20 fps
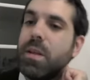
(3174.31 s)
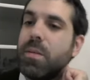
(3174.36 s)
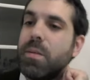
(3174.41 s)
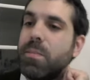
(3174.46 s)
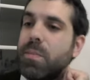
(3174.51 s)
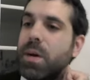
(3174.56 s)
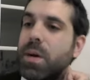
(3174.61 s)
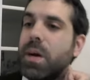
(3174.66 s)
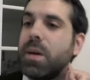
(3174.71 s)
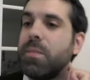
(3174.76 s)

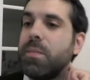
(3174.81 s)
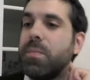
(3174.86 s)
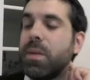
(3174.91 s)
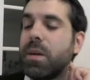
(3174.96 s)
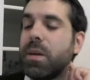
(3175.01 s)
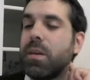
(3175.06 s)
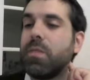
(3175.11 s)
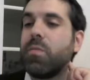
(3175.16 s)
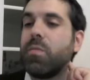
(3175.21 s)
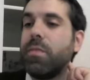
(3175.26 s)
but
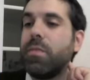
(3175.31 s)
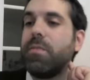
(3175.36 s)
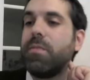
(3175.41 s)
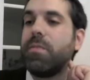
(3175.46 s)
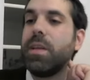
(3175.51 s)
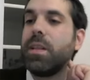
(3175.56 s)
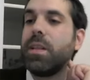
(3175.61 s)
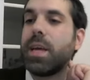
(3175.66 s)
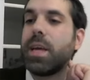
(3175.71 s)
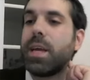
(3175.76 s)
because we
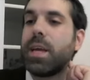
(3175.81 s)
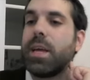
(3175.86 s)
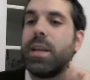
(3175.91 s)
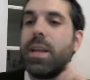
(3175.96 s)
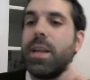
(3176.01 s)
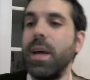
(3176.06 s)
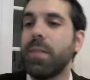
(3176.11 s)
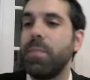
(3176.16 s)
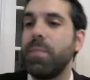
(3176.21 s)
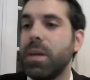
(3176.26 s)
feel like it,
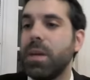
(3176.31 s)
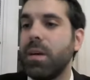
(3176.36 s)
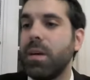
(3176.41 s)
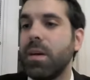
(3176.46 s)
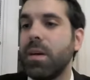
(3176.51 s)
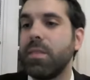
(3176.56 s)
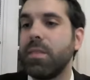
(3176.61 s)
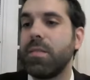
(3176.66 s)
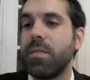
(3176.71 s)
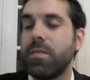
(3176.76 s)
not
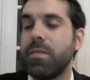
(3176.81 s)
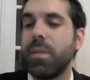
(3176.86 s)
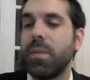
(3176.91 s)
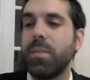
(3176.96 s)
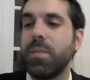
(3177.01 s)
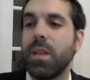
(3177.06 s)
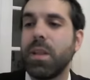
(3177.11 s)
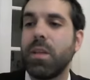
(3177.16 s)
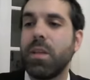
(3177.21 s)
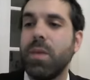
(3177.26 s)
because it's
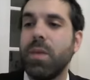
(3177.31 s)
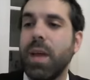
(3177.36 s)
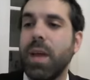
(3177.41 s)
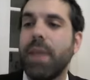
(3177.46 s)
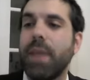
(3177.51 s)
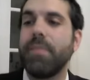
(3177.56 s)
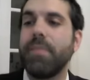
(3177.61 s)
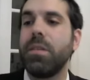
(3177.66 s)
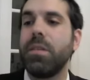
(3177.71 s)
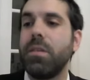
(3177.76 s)
something that we
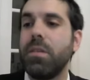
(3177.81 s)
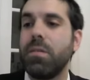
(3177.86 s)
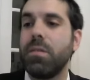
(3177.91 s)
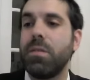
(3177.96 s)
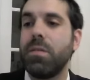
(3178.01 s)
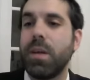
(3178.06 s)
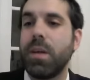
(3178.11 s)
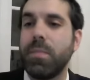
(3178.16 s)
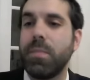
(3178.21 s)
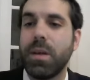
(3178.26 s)
have to do,
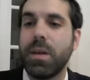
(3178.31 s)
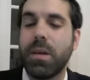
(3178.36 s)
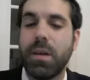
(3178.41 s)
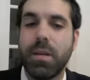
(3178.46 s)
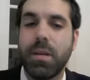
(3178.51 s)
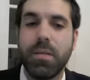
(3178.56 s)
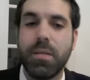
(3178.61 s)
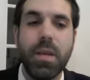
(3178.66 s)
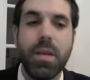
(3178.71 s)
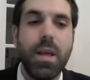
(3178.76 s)
not
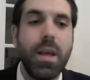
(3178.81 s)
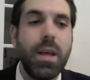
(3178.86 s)
because